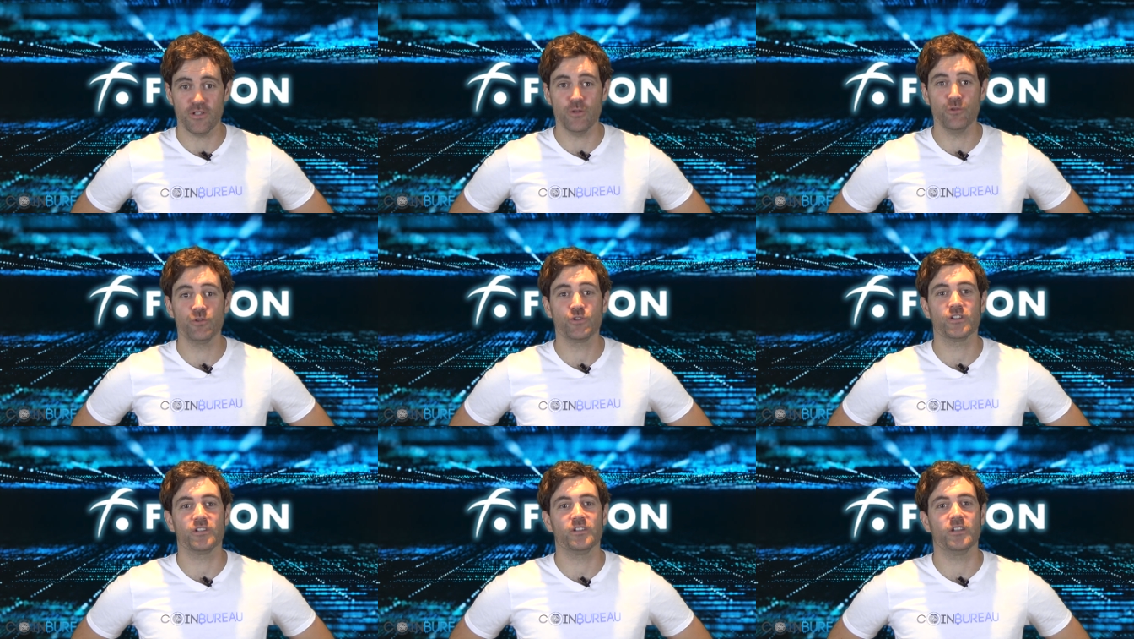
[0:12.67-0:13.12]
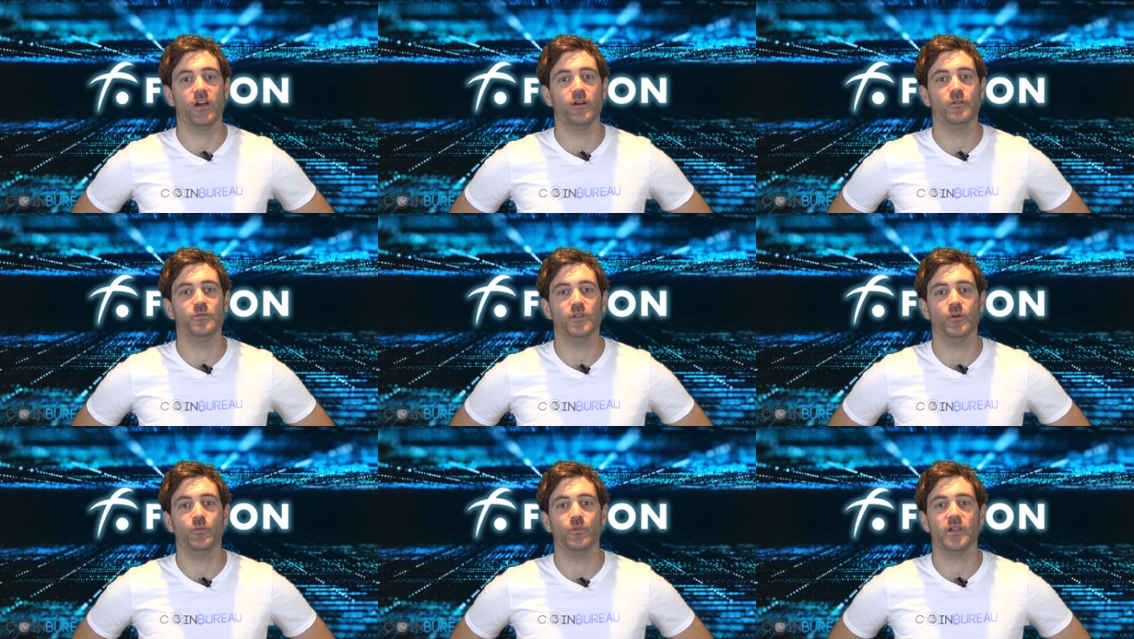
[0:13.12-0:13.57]
you should
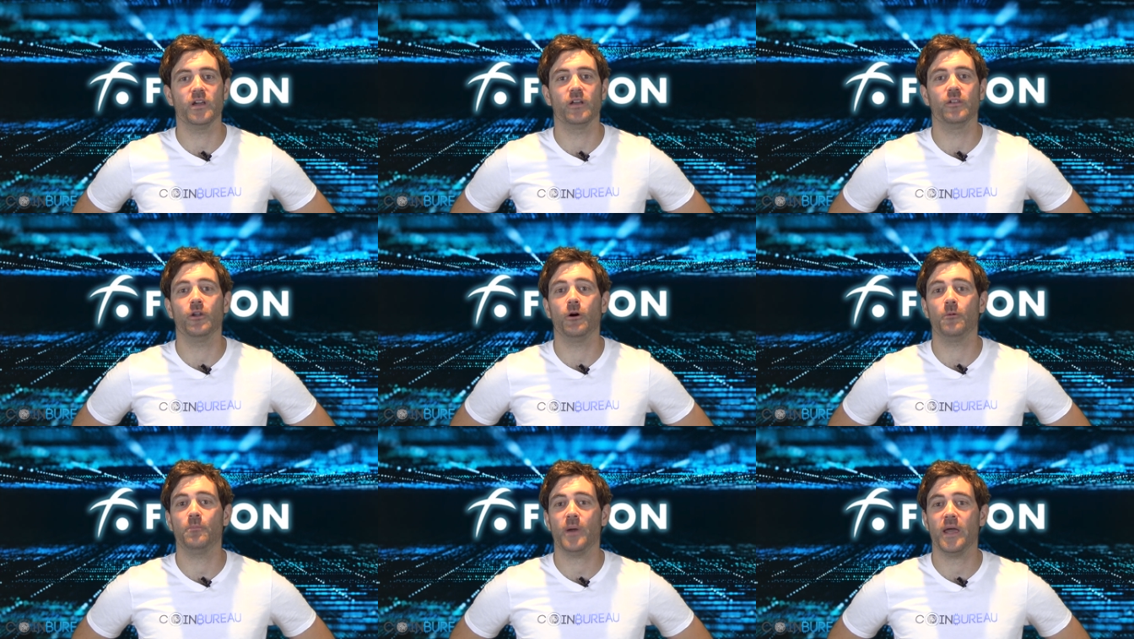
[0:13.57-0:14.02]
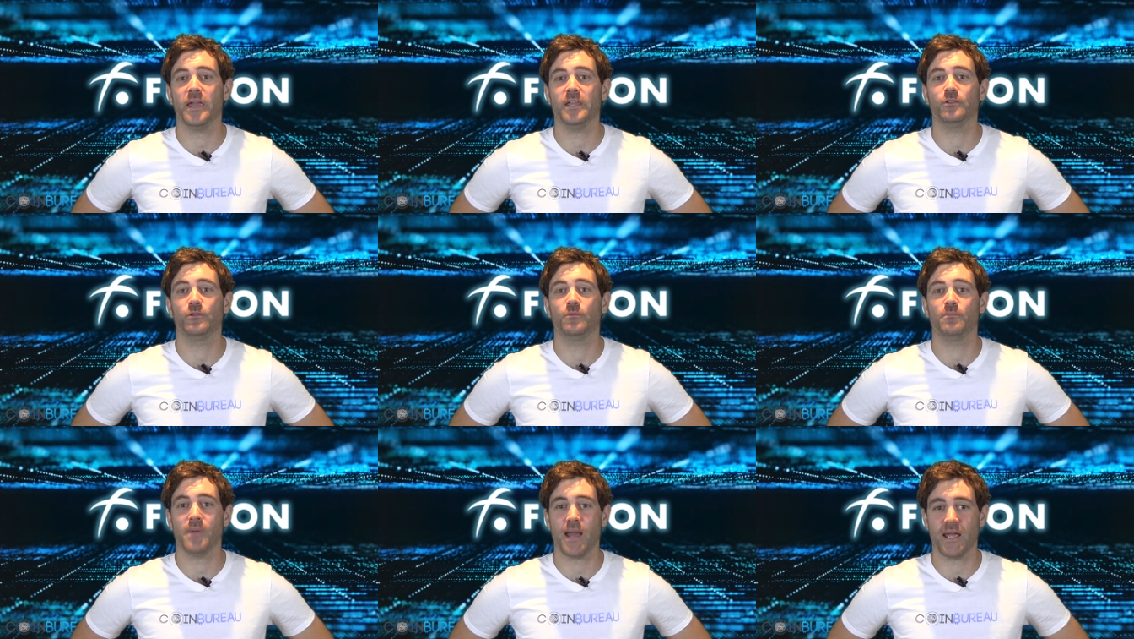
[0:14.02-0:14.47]
know that we are not
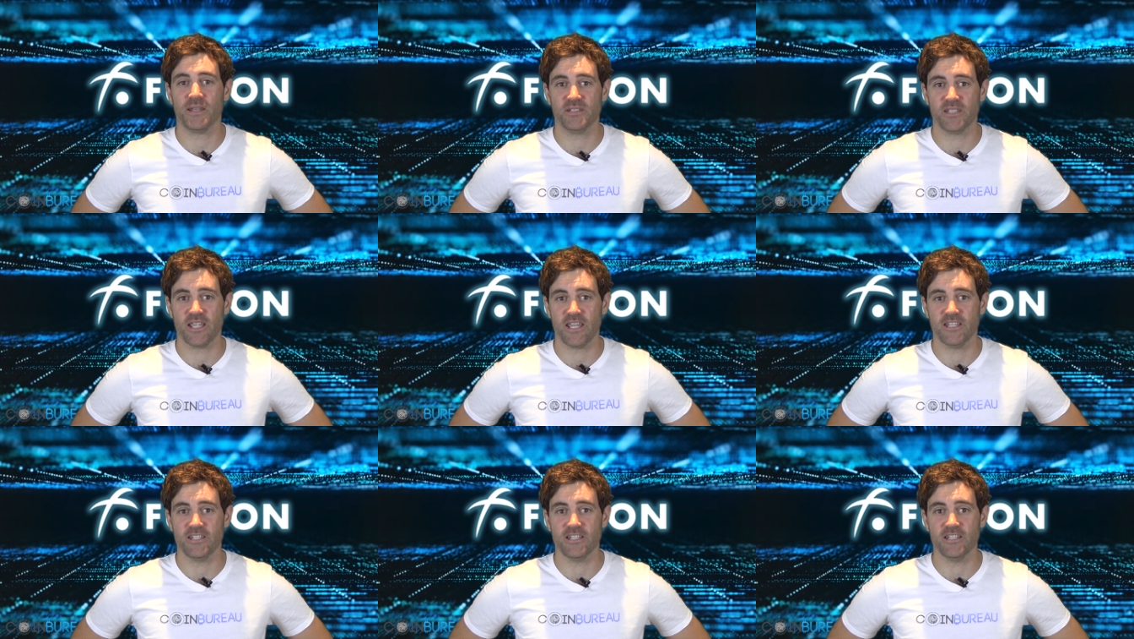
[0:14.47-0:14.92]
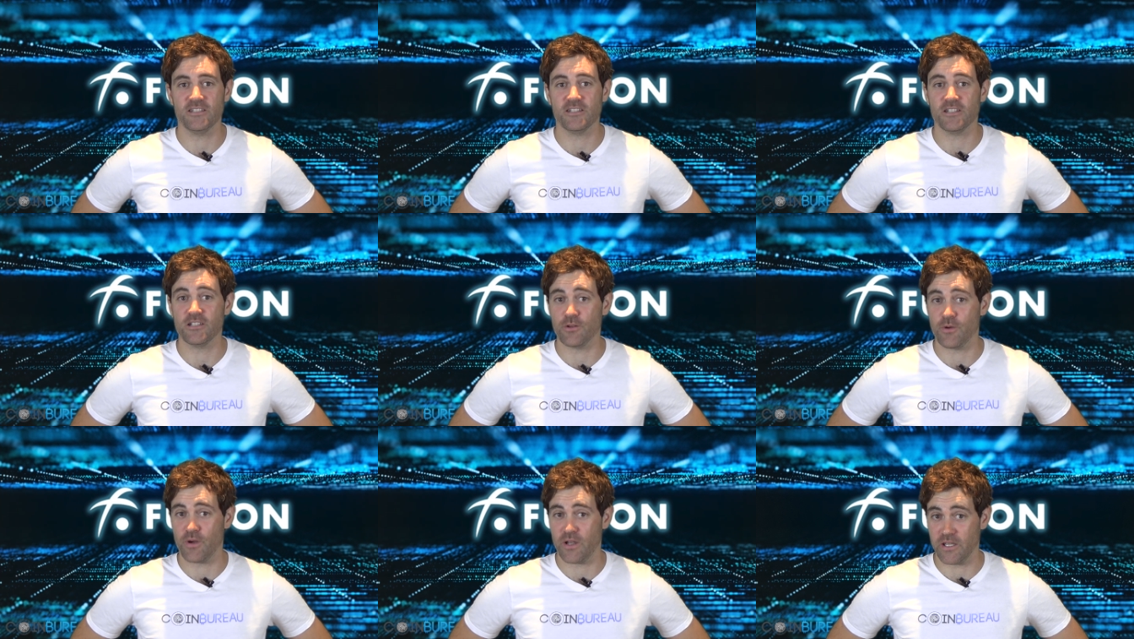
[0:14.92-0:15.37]
paid or mandated
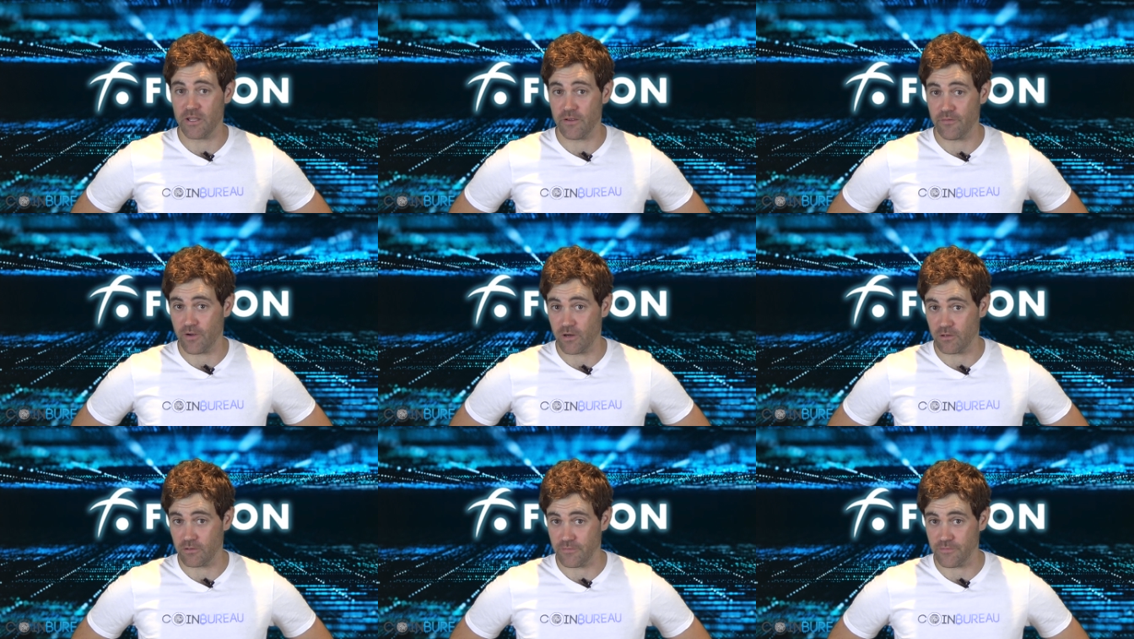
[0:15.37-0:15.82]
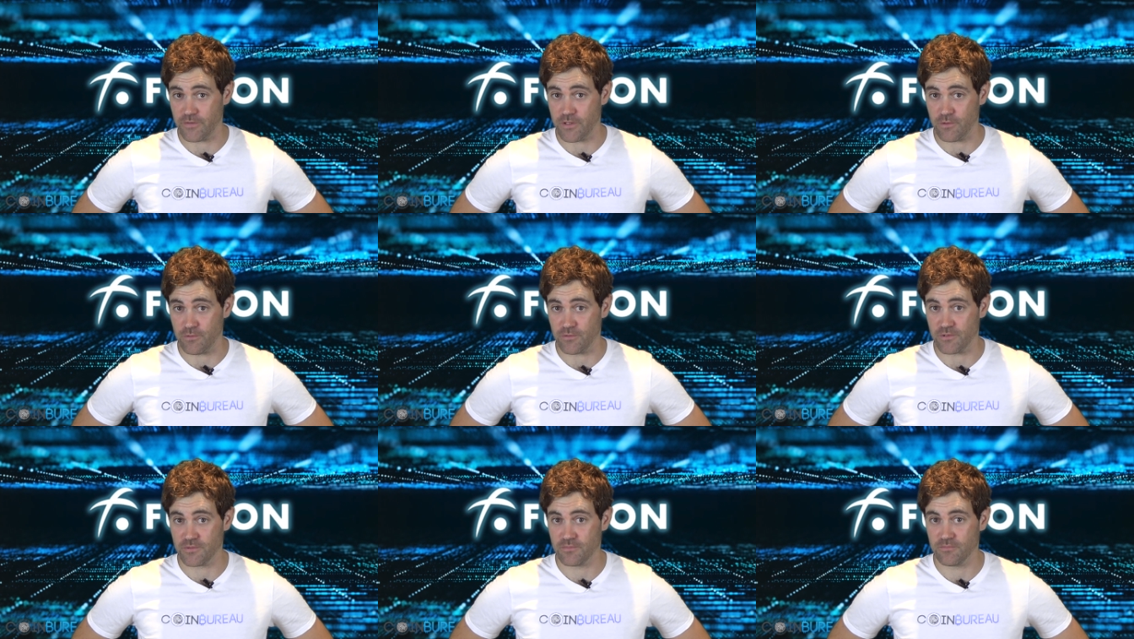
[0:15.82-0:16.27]
to do any of our
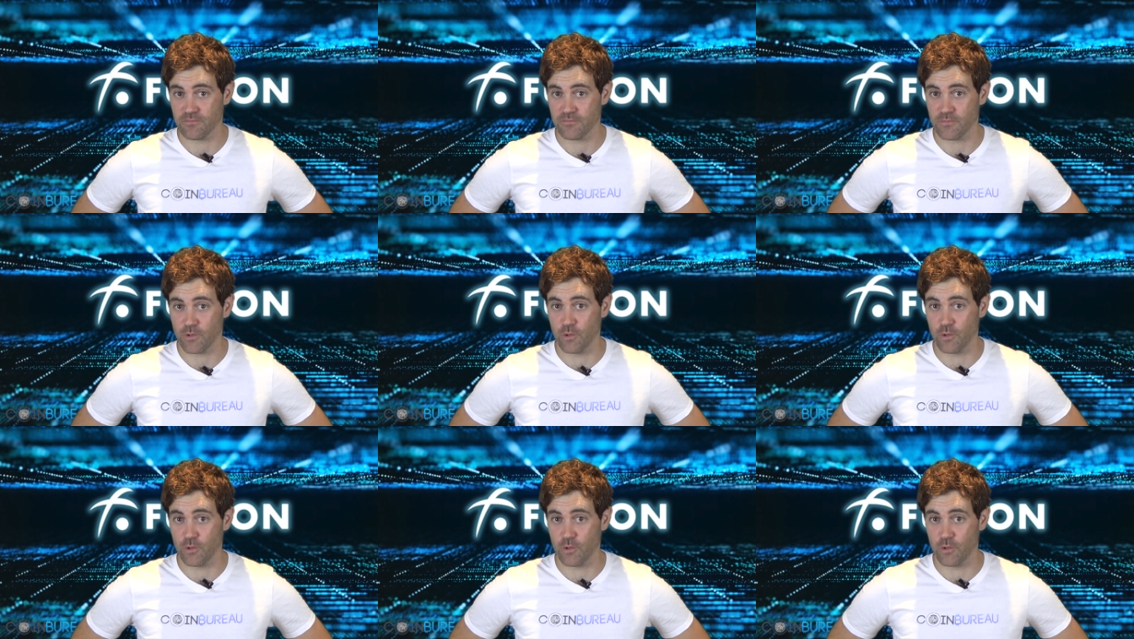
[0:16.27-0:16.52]
reviews.